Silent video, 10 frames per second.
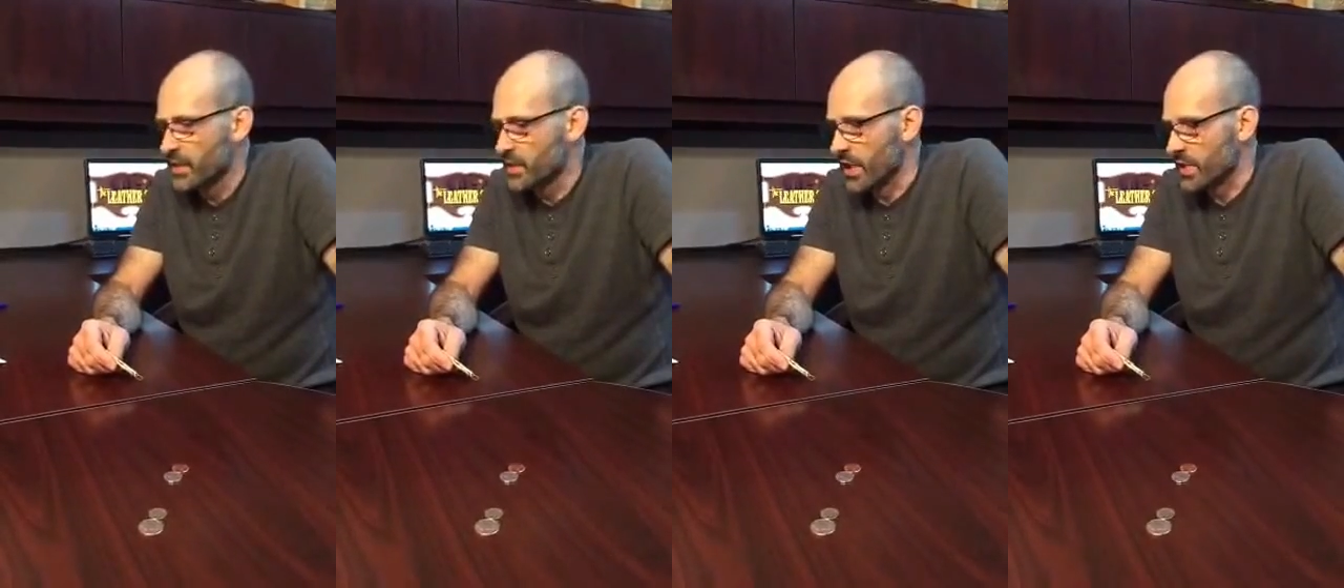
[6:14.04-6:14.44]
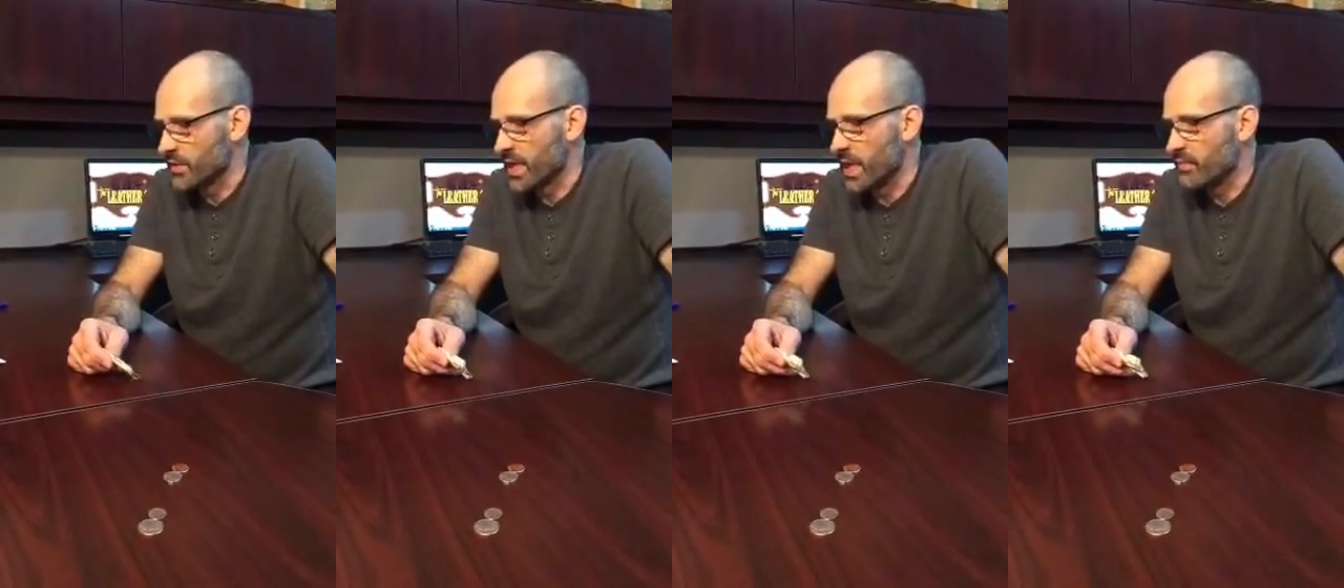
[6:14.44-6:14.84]
So that's
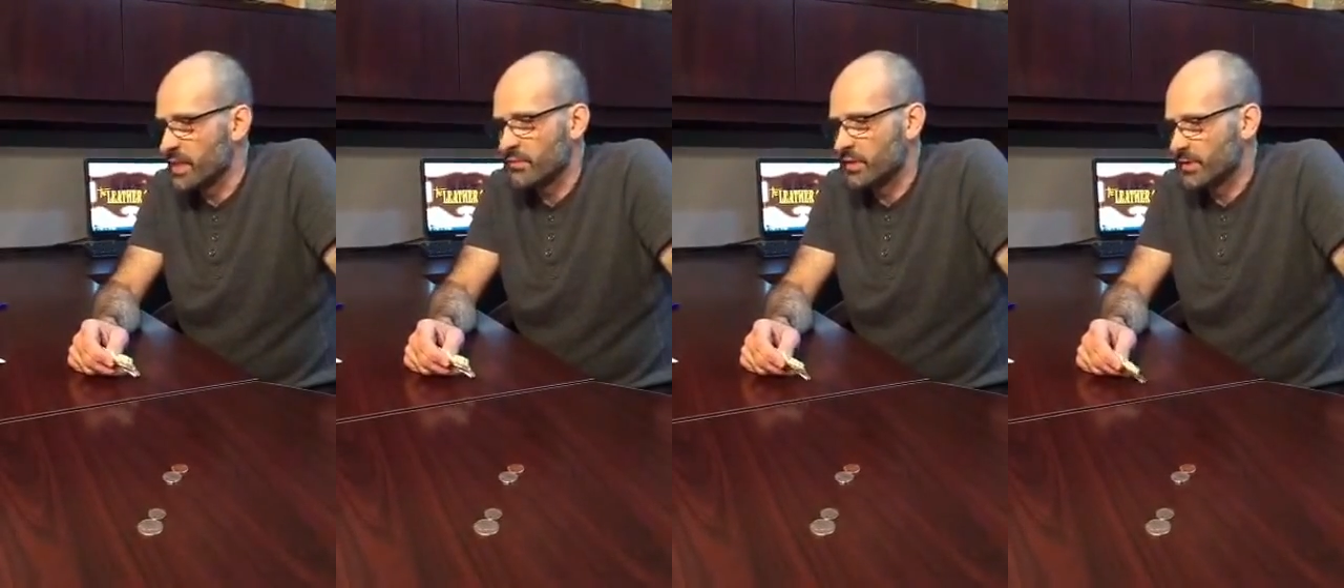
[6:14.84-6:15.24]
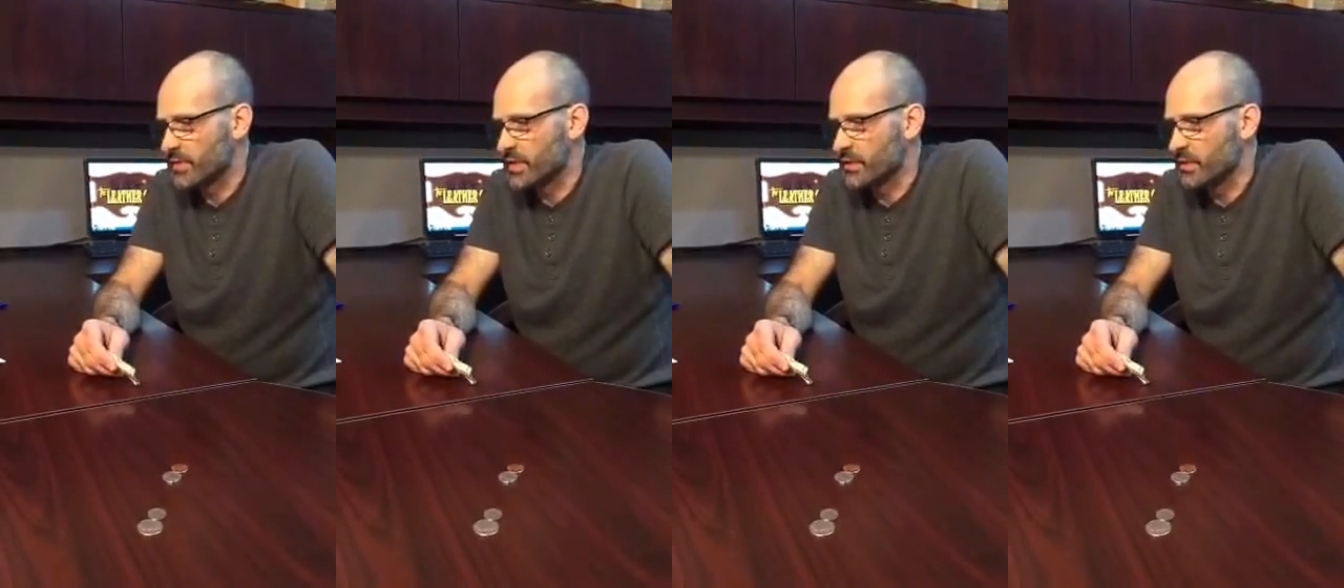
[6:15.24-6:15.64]
what I came up
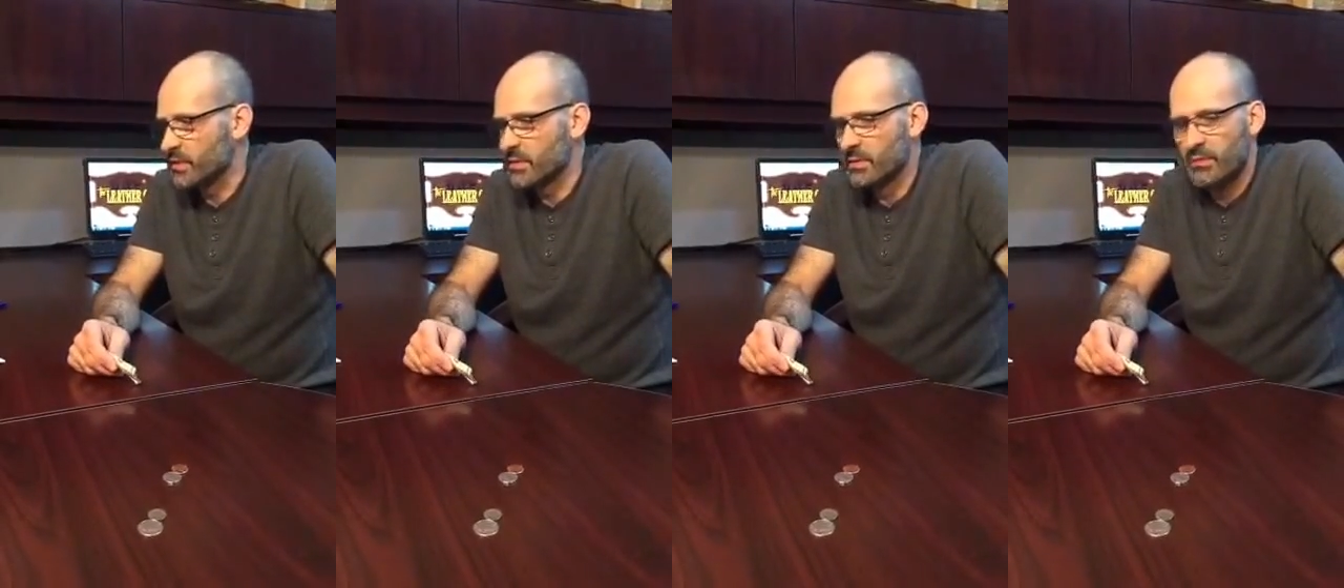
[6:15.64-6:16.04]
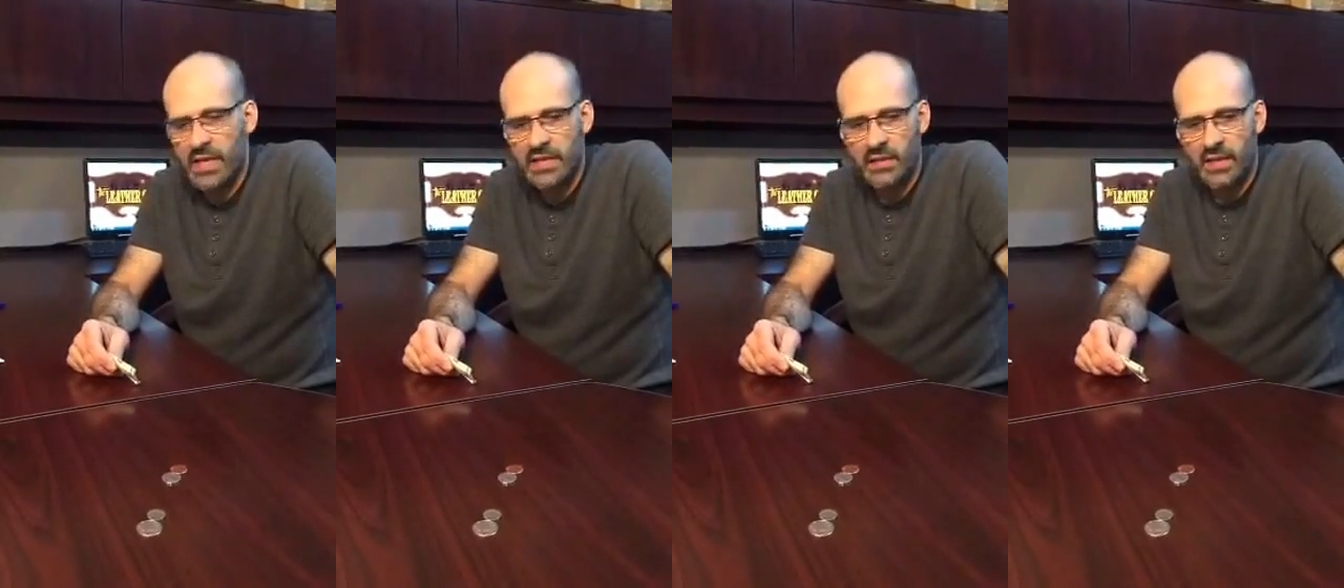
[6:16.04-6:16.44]
with to
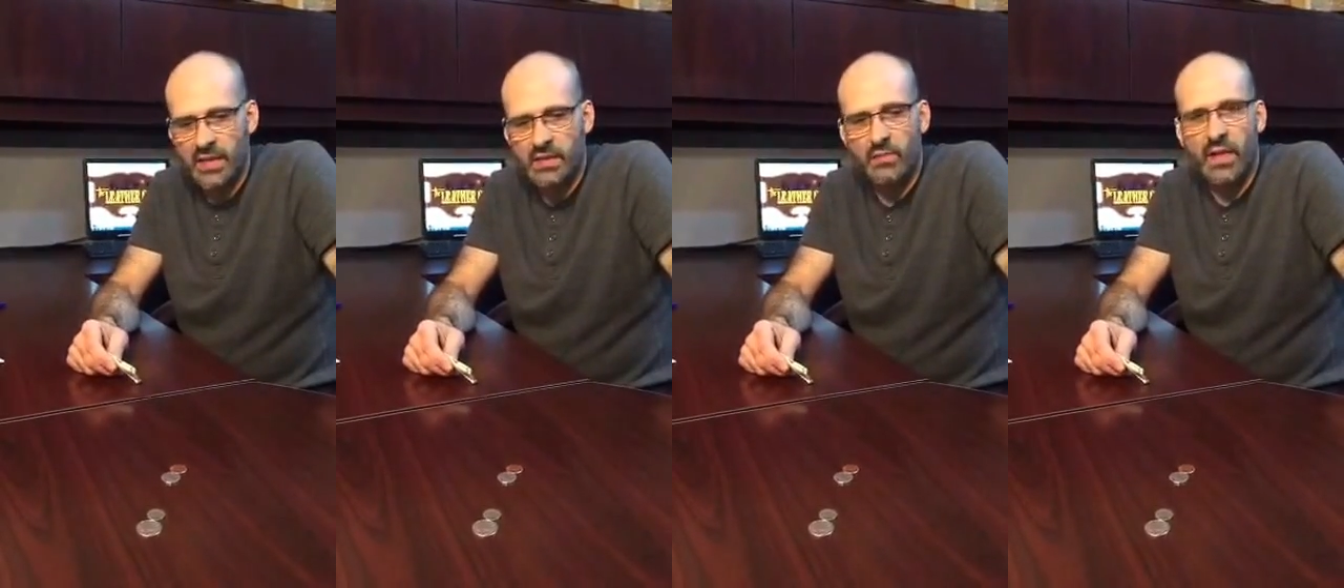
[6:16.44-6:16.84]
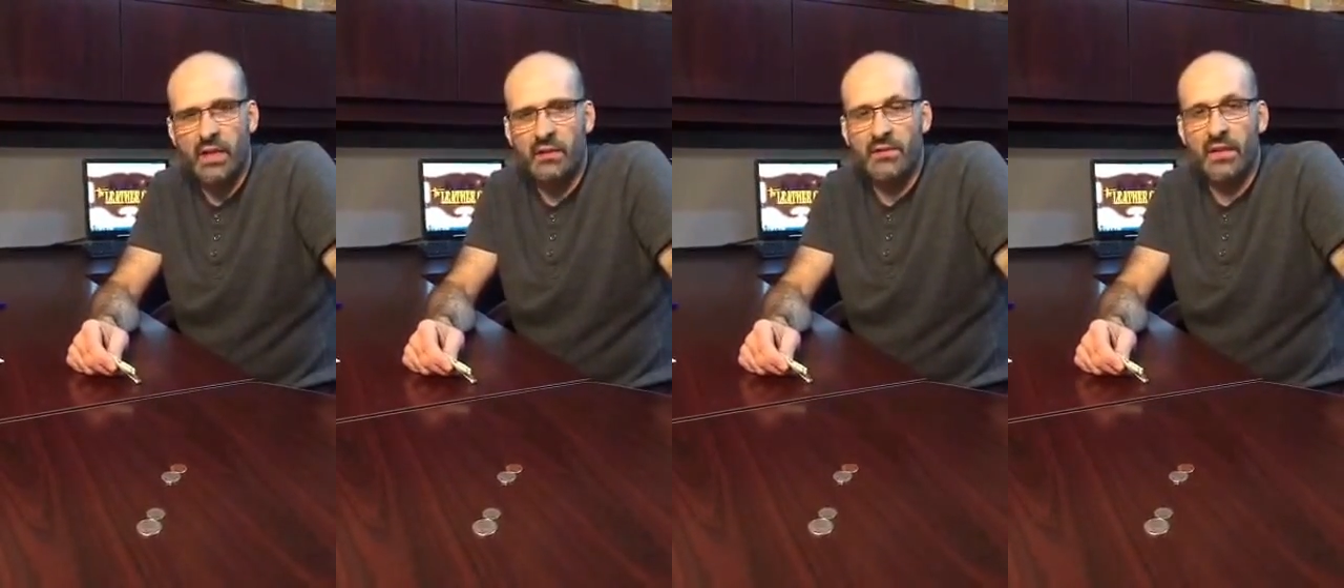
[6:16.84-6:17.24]
basically
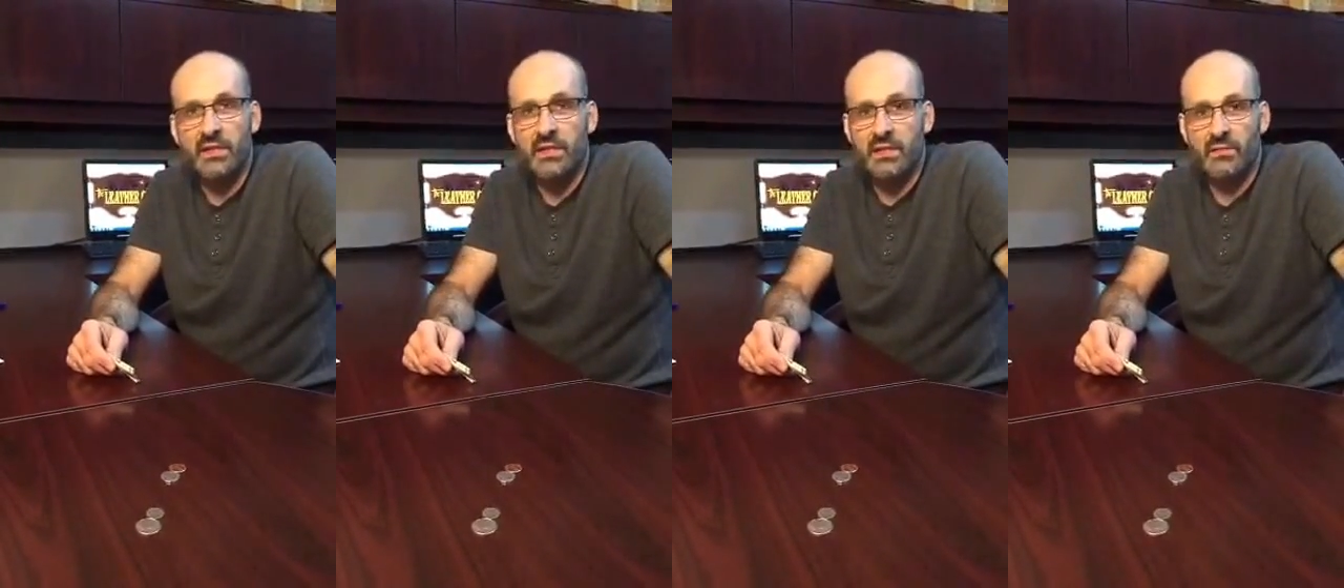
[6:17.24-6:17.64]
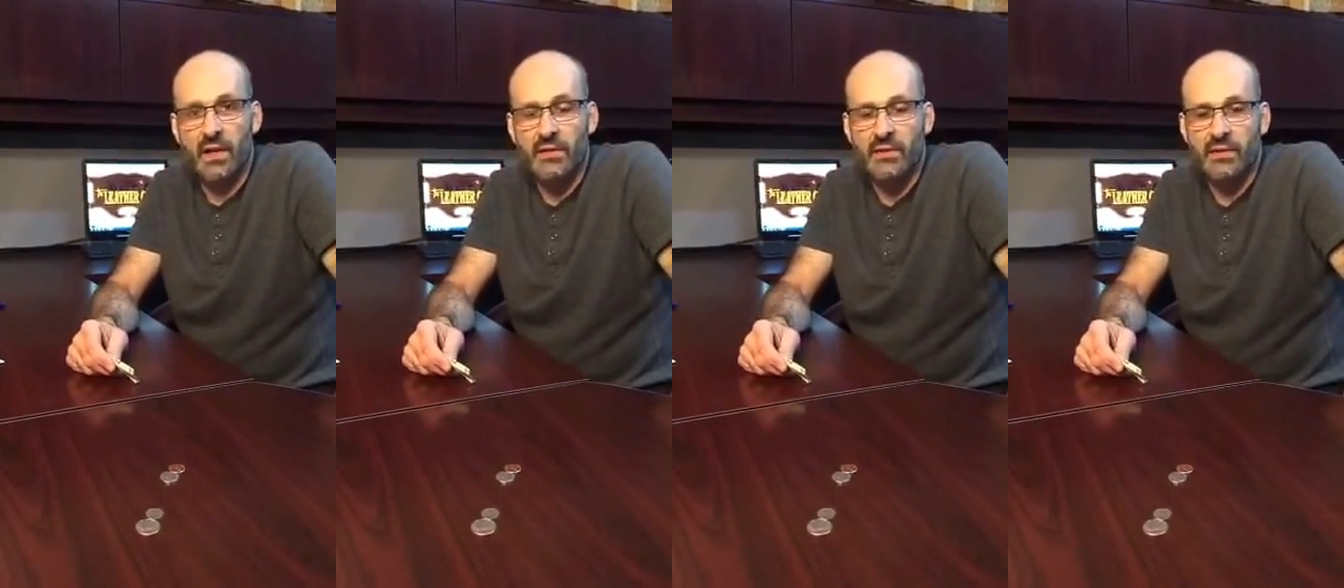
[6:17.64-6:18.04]
explain the thicknesses of
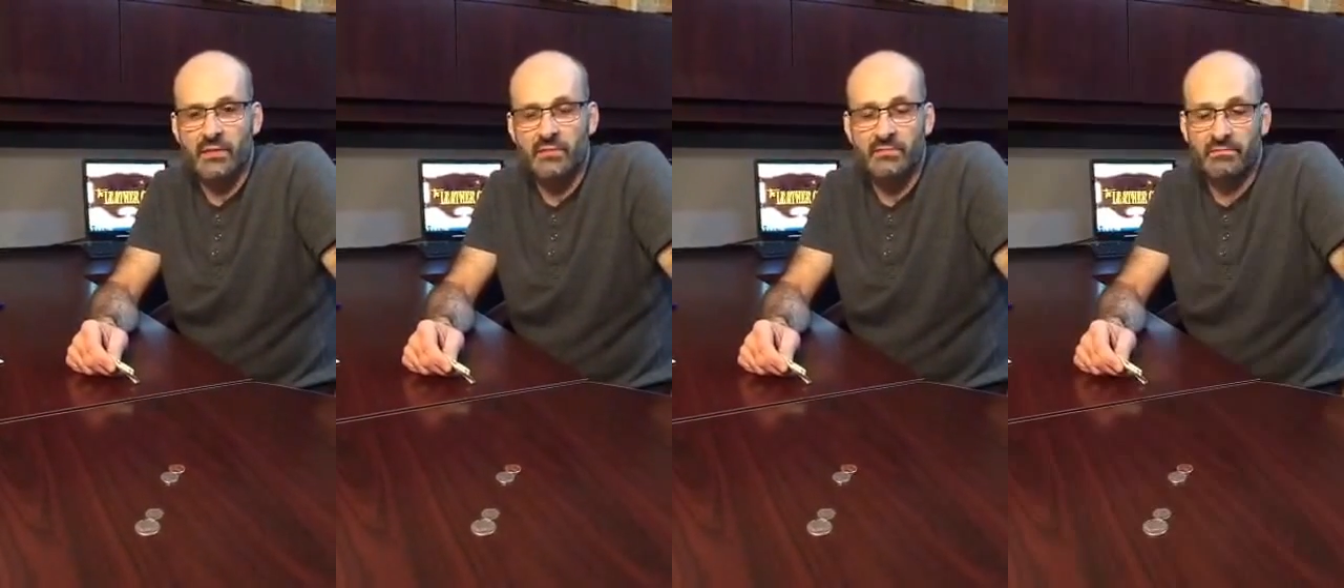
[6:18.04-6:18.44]
leather